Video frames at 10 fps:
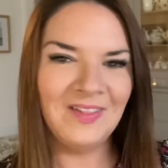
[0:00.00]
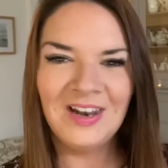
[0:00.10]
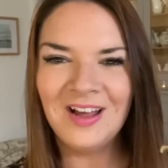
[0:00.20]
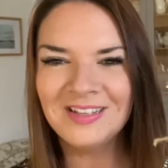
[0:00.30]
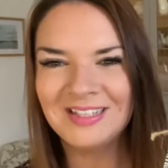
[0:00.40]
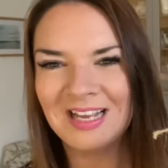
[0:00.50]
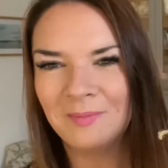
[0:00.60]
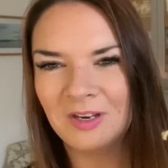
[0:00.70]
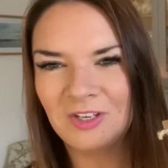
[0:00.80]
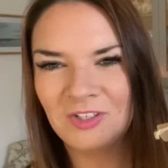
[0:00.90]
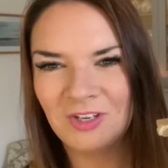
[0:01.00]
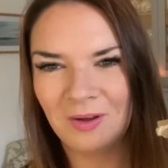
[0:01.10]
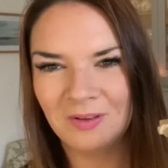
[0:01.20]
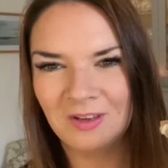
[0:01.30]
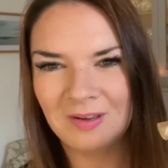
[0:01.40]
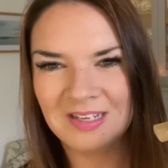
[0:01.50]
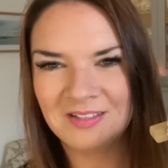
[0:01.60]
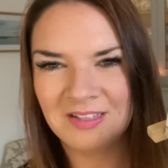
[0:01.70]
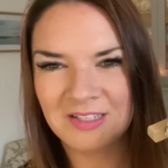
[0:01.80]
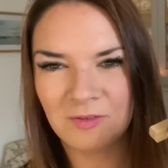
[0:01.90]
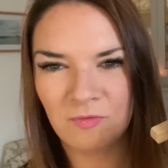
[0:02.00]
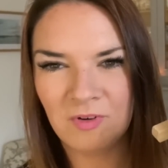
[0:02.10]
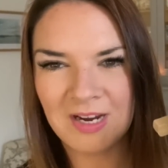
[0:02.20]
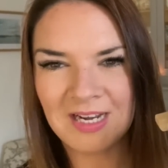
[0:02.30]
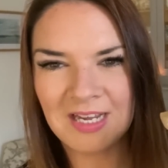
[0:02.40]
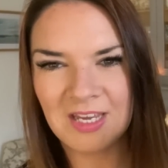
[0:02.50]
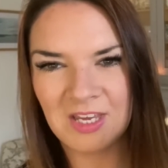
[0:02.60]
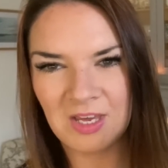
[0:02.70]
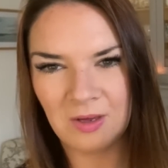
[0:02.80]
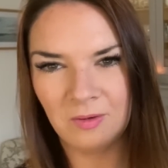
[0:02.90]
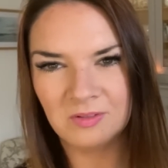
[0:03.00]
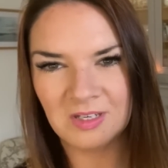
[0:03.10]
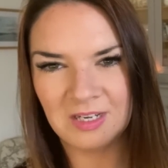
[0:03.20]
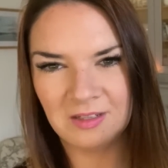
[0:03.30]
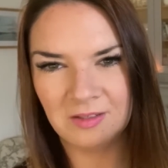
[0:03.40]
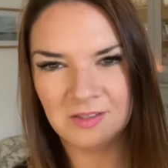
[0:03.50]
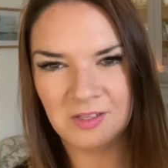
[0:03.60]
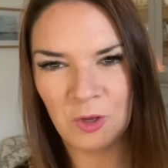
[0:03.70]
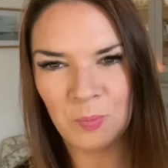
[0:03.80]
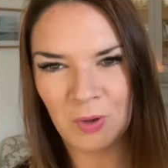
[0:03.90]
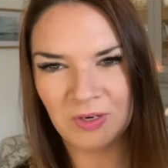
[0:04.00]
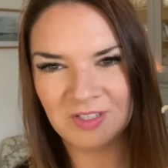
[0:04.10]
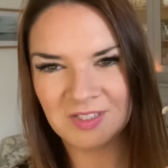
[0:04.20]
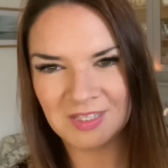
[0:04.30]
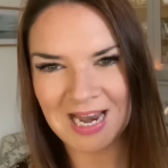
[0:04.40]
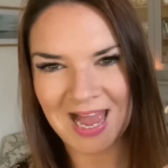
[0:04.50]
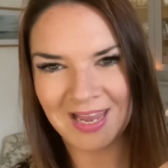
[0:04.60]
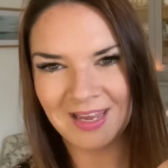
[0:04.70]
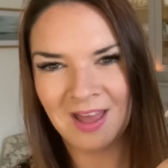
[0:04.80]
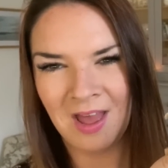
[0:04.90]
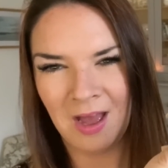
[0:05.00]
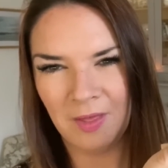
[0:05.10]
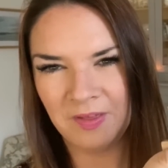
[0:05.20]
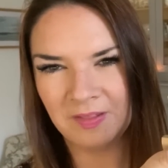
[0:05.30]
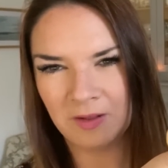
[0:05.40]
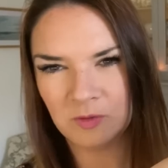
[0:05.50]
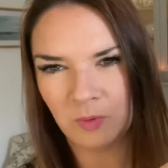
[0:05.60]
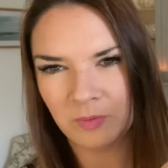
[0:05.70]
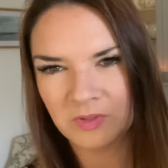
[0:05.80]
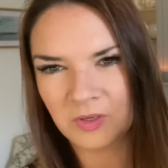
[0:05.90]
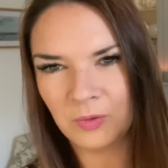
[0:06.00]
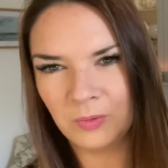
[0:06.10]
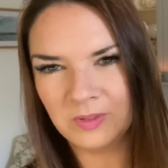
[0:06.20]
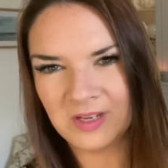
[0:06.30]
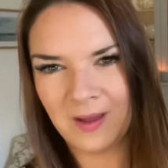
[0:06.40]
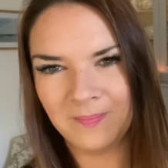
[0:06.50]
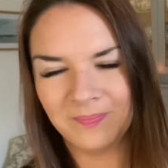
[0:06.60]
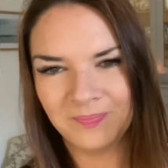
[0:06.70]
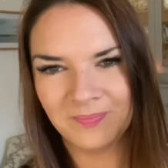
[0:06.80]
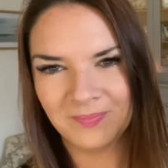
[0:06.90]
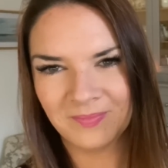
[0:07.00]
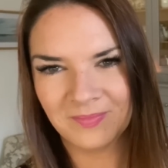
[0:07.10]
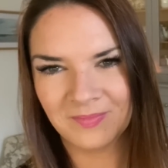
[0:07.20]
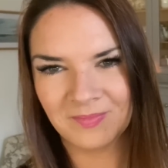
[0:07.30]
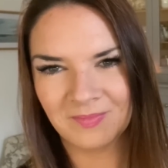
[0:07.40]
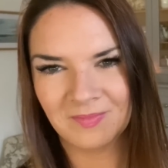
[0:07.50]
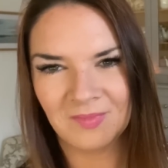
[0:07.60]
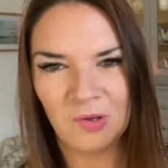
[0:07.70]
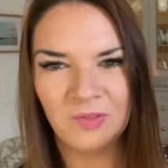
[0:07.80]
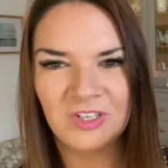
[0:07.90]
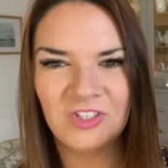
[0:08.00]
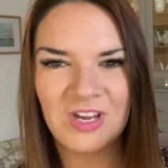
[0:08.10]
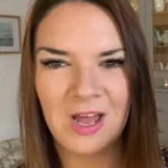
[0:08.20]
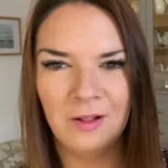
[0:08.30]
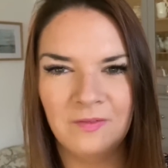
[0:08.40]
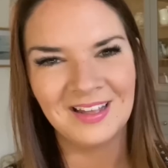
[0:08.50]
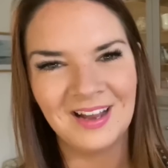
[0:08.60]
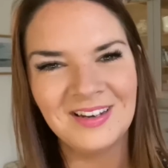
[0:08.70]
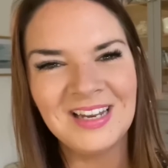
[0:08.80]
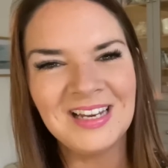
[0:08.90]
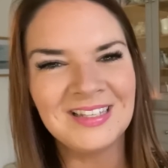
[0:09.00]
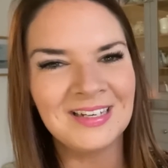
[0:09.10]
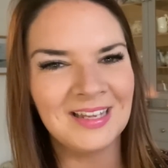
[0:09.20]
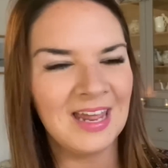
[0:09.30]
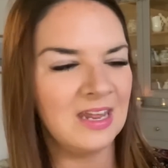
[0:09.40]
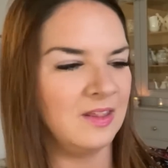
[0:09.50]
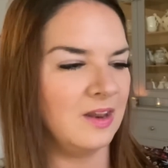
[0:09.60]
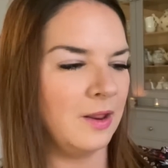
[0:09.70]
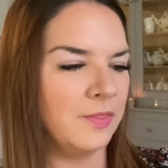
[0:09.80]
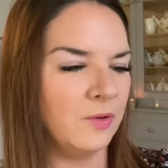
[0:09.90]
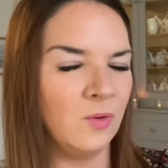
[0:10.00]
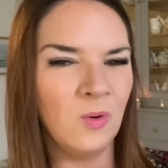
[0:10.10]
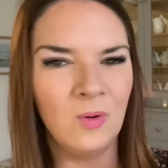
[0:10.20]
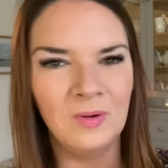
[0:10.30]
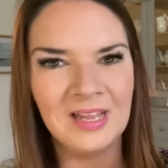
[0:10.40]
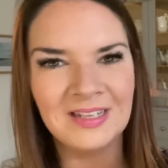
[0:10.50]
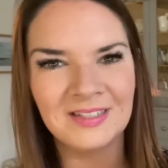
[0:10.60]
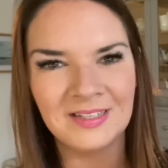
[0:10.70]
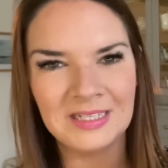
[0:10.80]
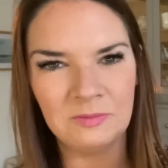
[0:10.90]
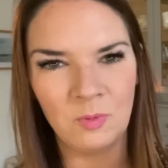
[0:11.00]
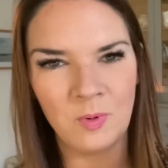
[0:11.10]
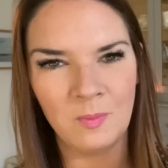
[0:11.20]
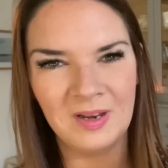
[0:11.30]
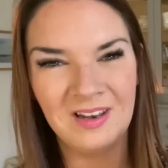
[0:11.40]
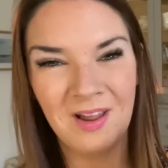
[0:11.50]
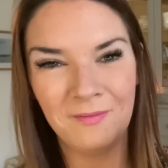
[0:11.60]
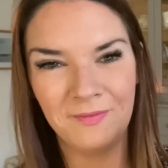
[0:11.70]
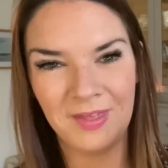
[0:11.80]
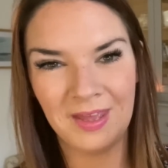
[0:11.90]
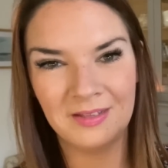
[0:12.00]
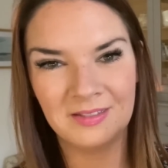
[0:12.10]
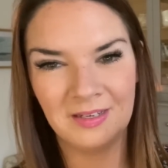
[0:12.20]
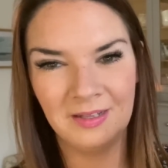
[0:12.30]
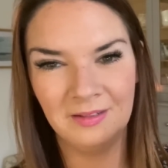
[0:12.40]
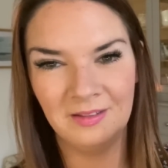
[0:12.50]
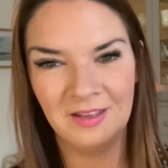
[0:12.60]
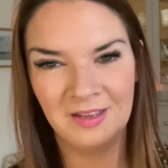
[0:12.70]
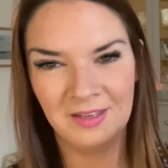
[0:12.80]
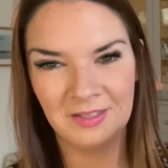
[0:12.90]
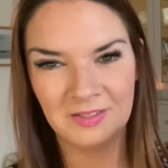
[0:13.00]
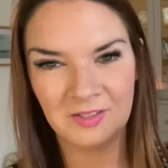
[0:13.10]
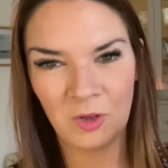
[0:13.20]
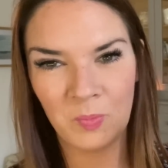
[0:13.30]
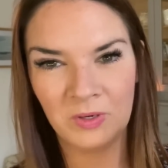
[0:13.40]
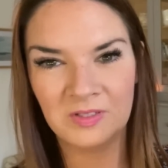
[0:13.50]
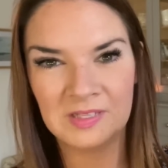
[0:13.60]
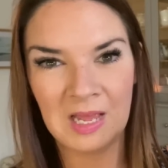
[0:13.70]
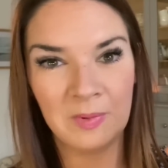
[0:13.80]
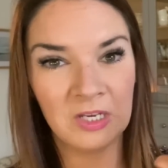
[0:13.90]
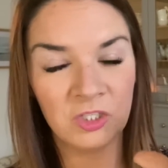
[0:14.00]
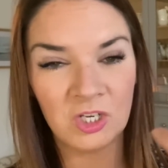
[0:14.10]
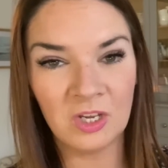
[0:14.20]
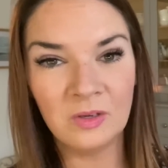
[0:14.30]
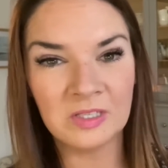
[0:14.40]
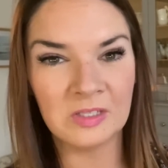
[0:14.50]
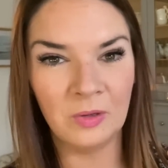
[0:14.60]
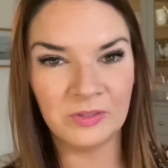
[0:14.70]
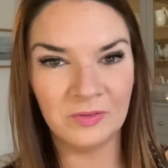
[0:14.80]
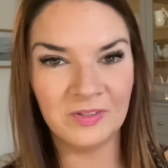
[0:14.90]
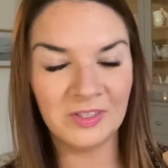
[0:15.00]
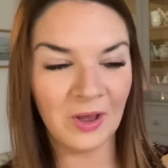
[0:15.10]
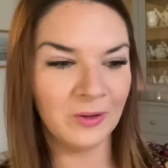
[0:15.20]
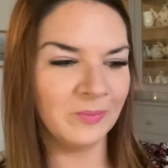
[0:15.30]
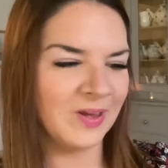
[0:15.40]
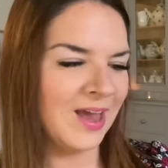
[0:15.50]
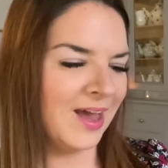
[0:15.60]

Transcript: And the last thing I'm going to show you is this really cute little soap on a sleigh. I think that was what it was called on the shelf. I nearly didn't get it, and then I thought, oh, Lee's sister would probably love this little soap on a sleigh, because she uses lots of soap.